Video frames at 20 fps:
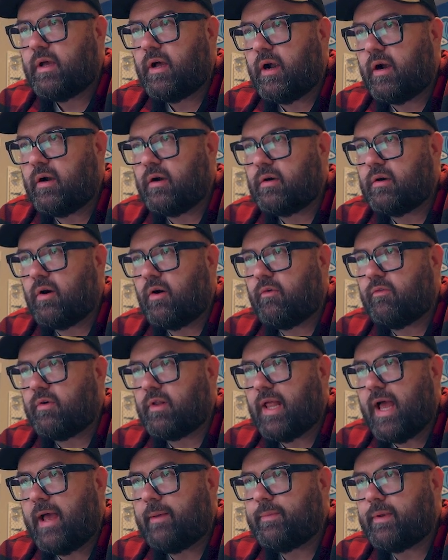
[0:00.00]
are
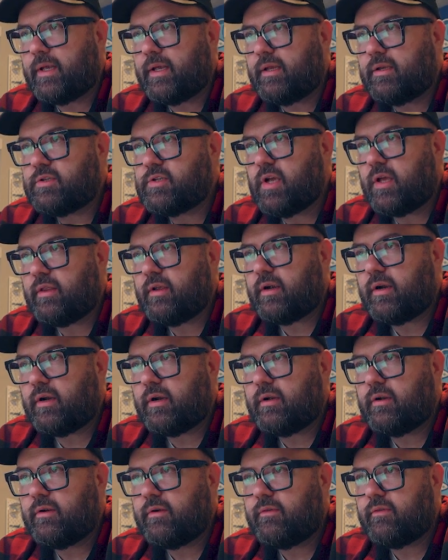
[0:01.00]
overlapping each
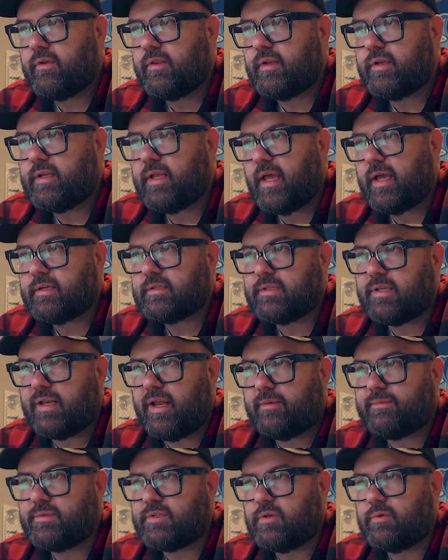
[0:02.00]
other for the text, and
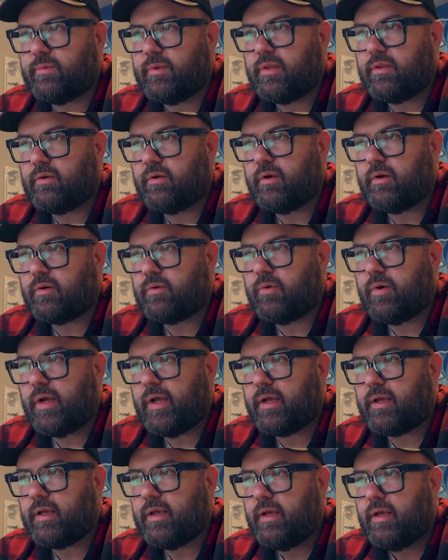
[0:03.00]
I'm zooming through it
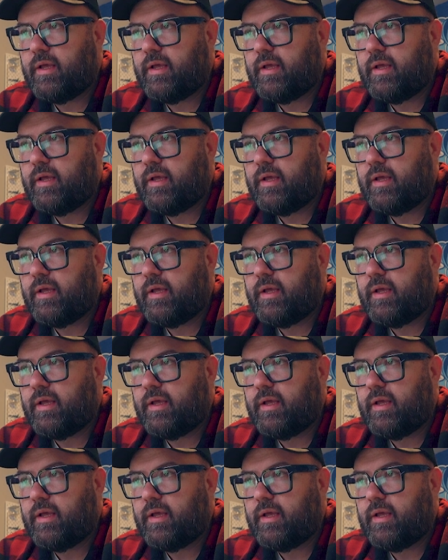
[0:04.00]
quick